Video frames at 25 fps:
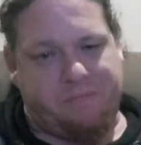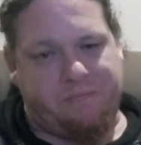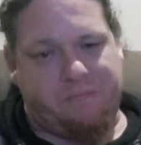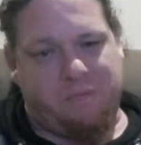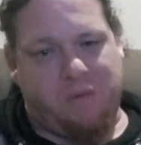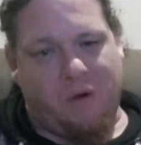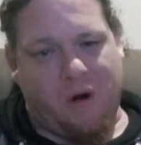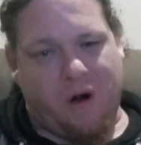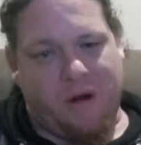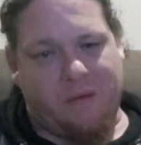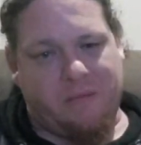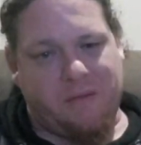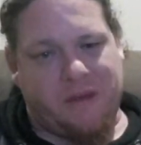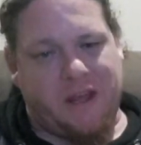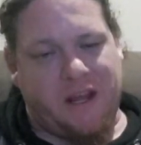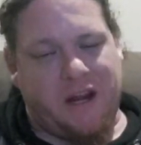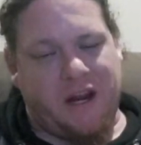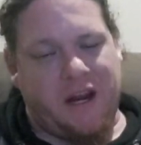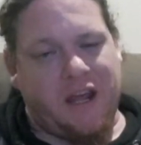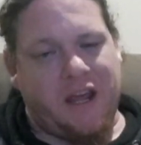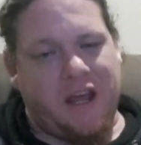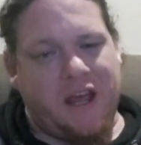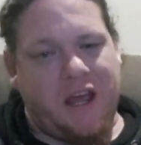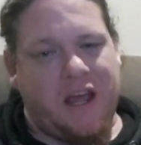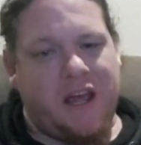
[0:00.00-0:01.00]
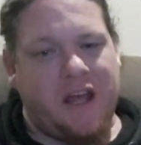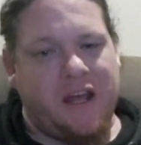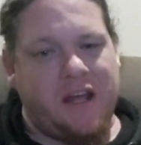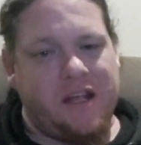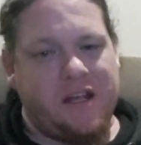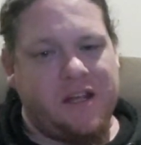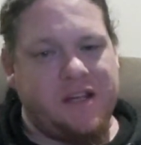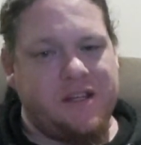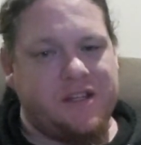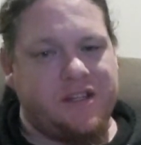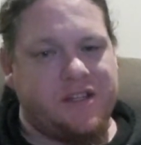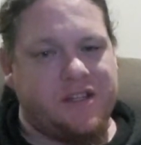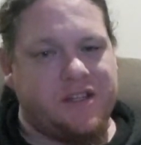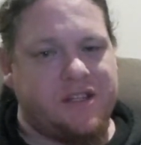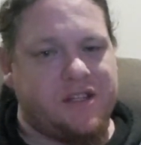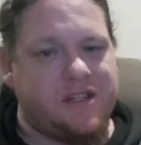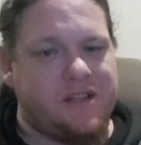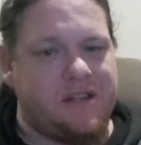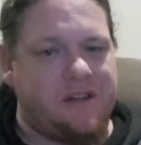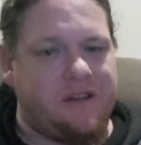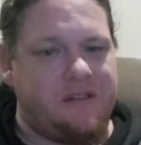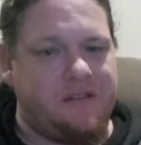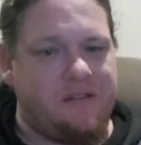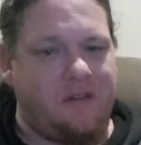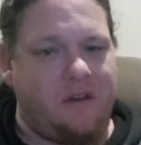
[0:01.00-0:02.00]
What I'm getting at is
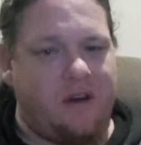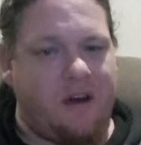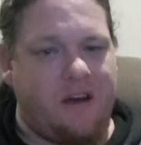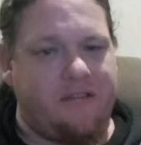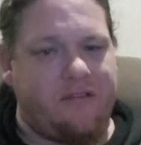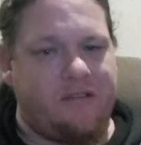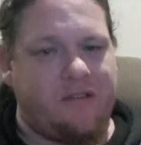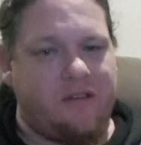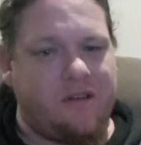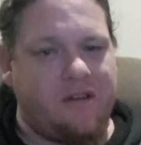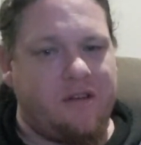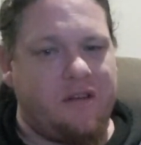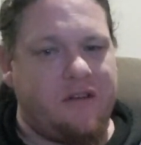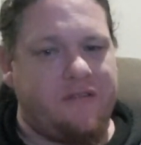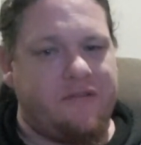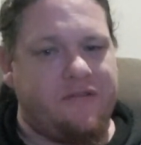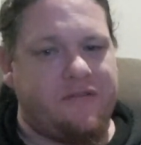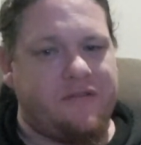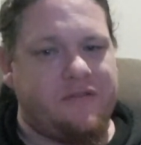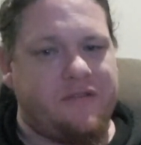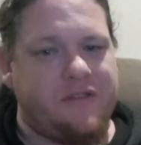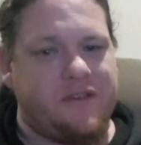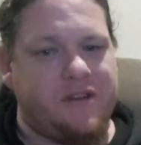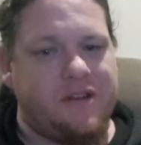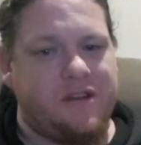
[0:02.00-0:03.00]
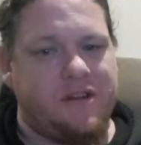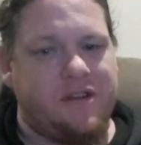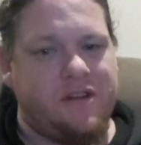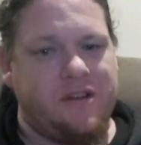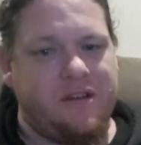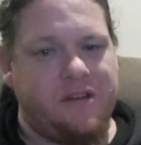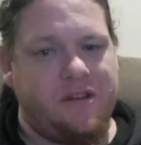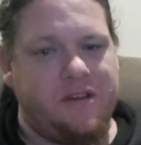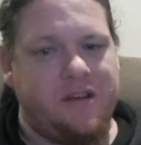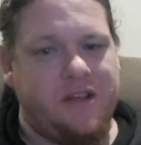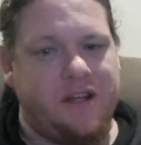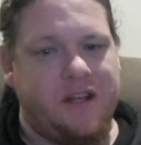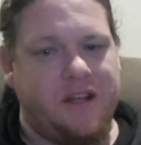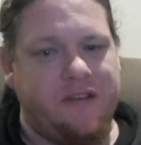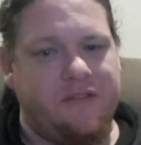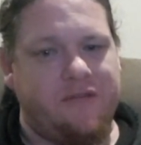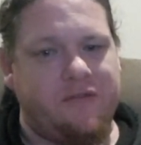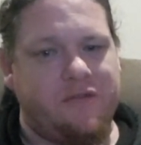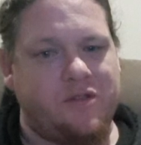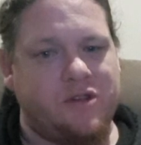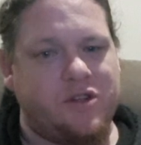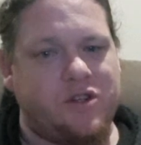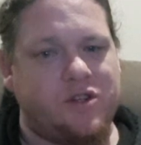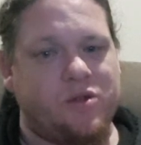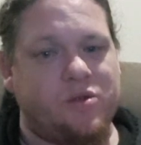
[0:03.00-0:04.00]
life on earth, you're here
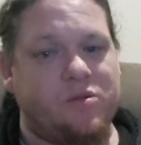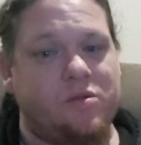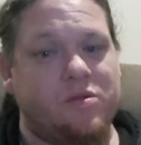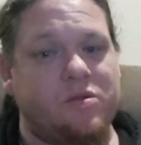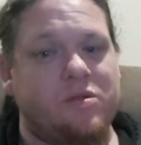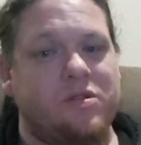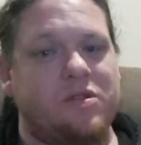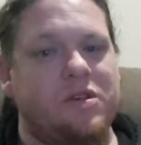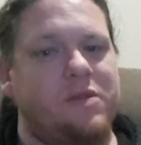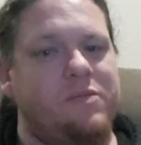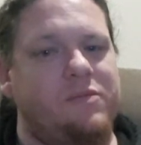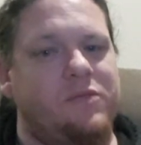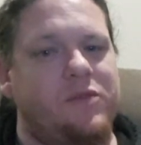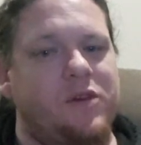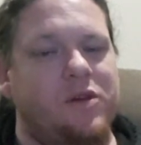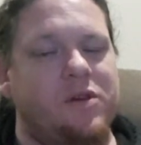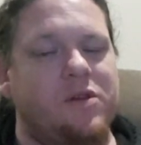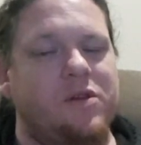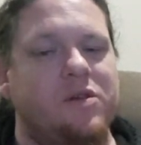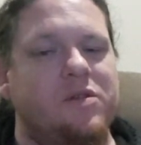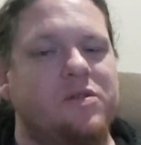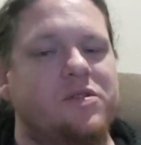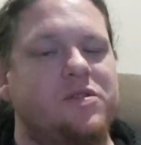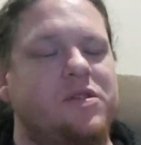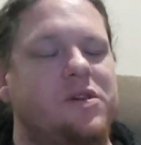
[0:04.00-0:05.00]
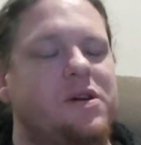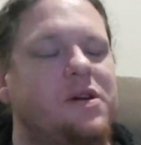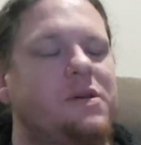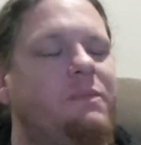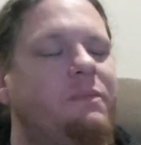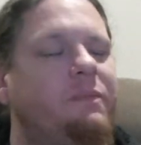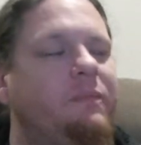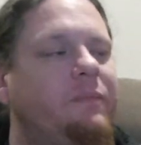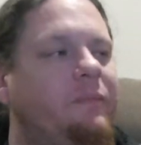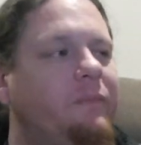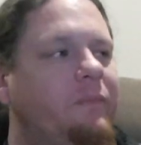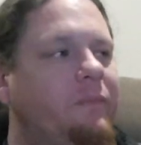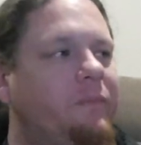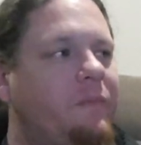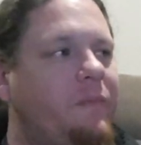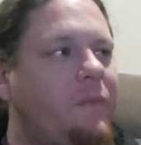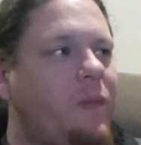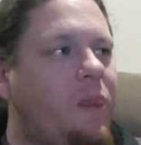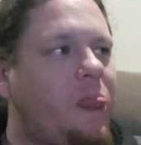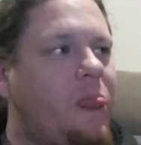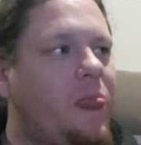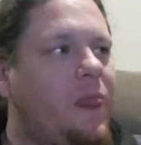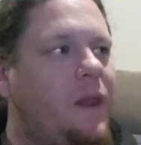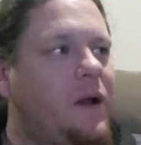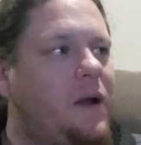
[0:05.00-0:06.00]
for a short time, not a long time.
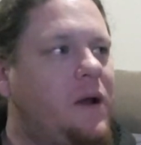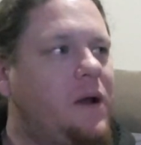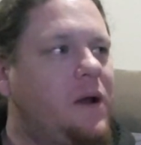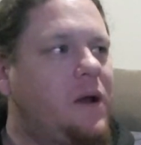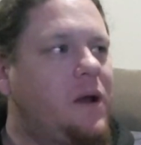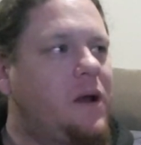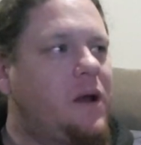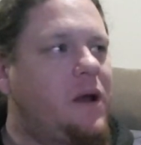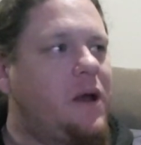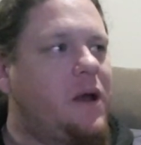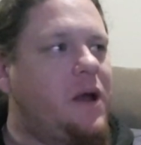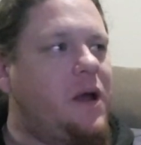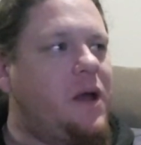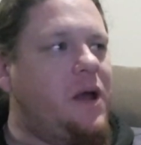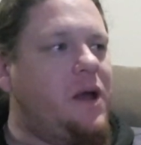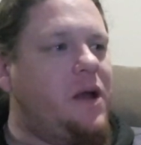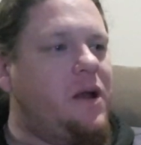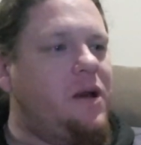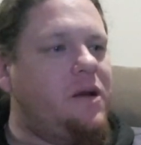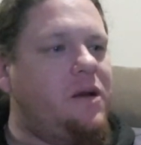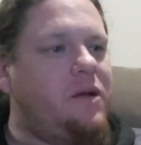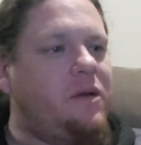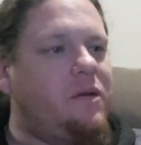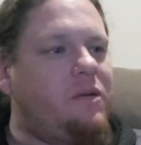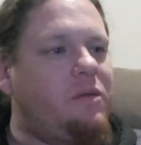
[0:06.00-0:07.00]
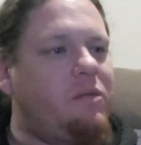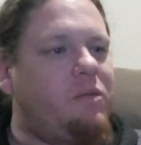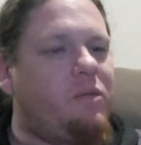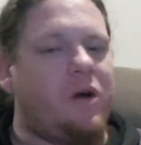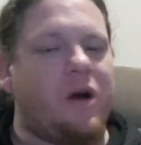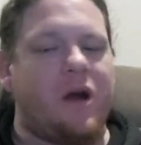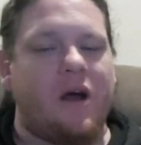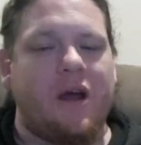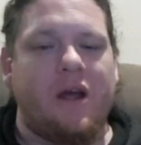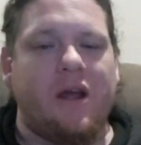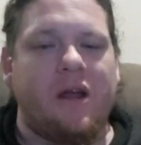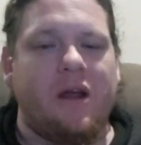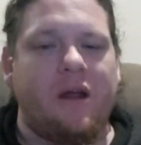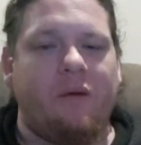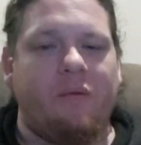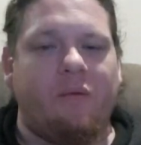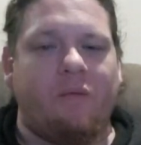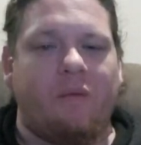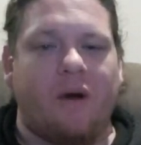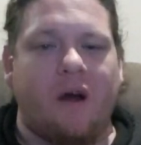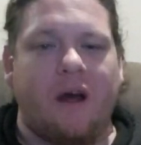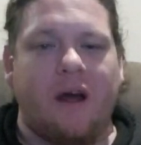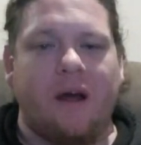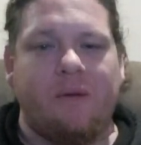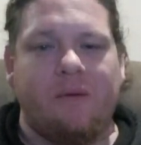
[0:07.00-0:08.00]
And why
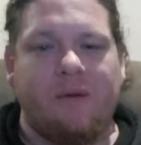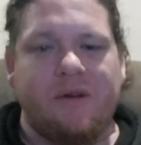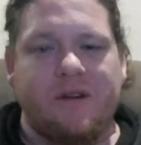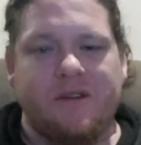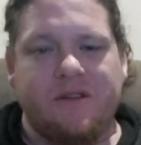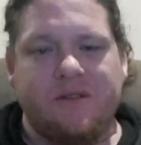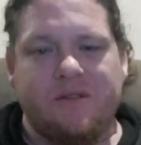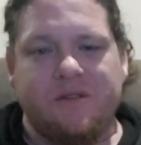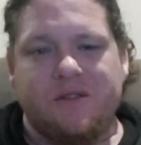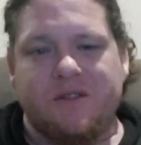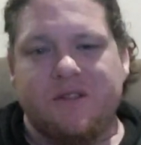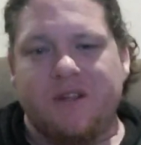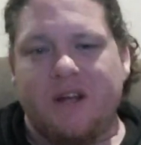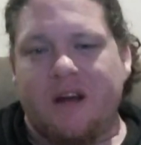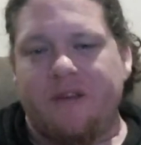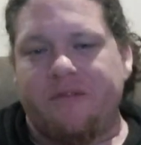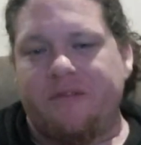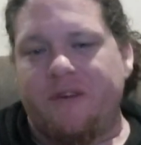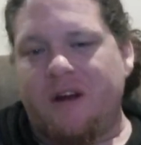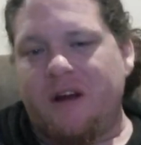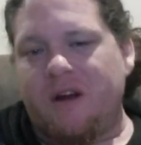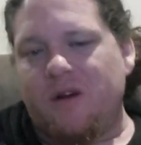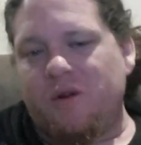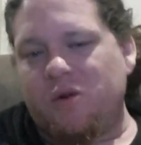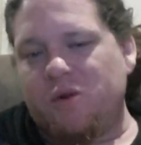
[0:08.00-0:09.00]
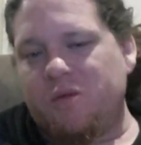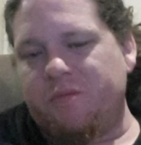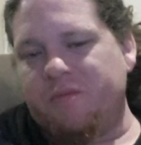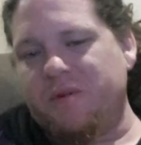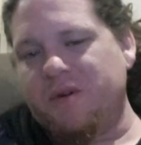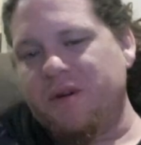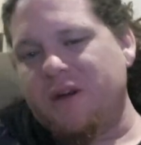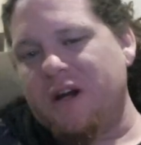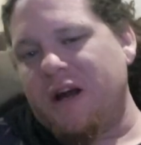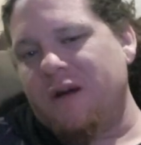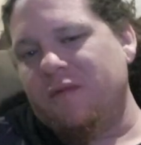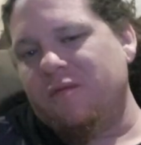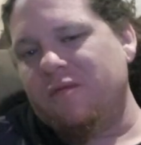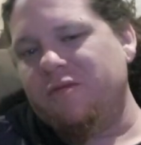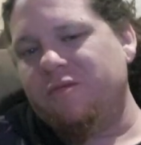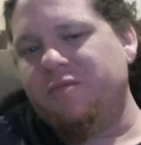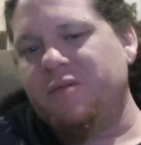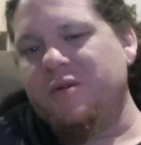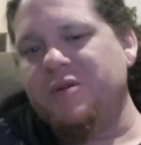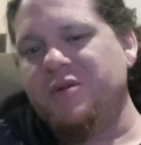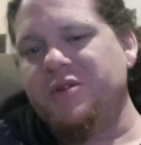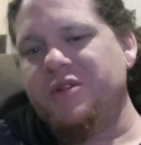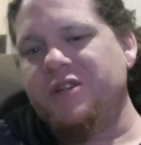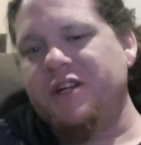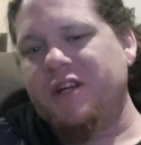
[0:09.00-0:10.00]
would you suffer or put up with
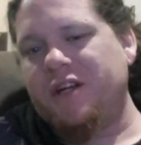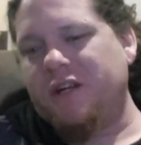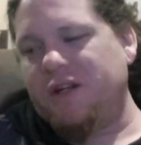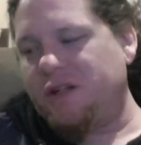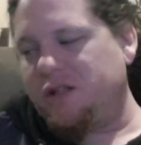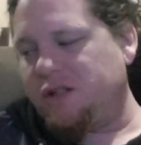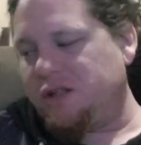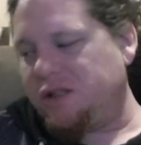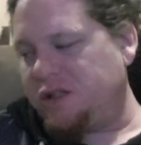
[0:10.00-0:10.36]
bullshit